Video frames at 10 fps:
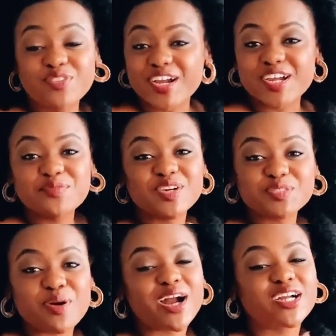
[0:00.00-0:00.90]
Very
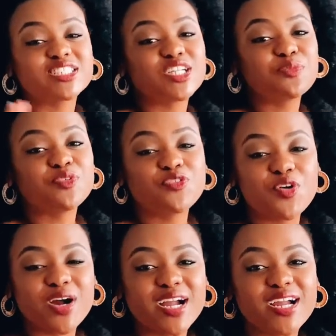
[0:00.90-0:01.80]
much progress. So
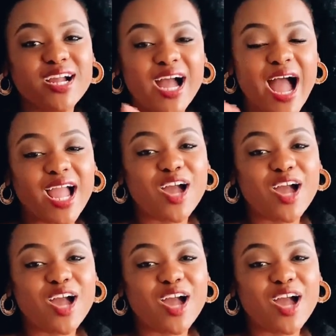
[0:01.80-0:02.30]
before I